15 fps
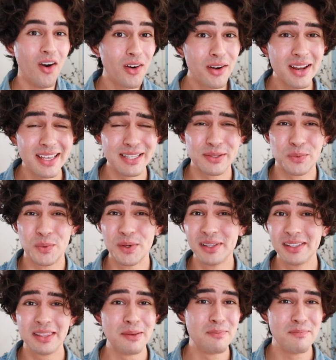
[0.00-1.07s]
Art is
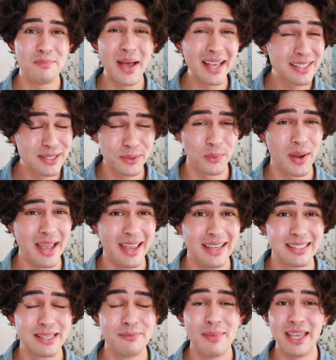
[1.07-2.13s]
really the best
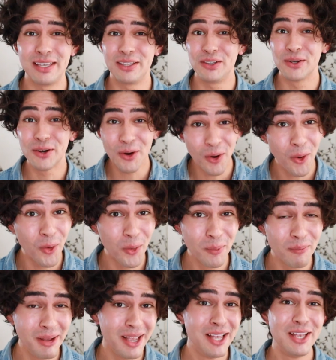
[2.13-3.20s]
way to make your
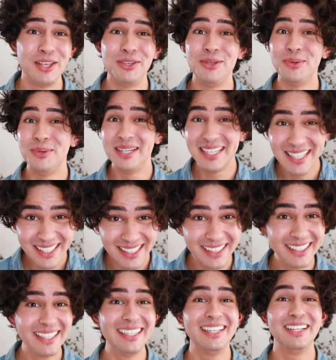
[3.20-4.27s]
home
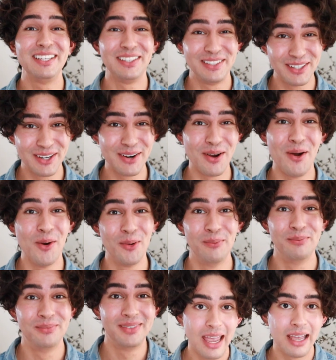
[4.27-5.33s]
uniquely your
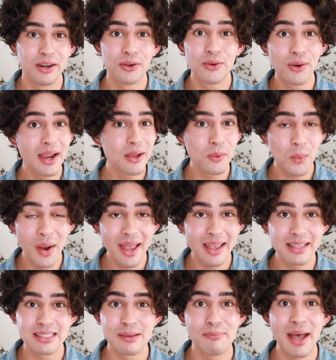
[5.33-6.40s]
home. And a great
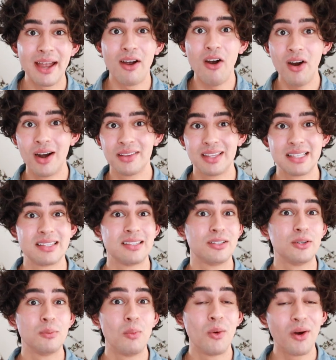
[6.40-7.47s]
way to buy art that's a
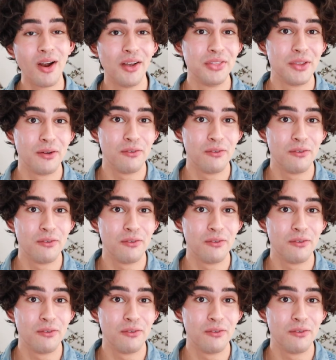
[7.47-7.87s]
little more on the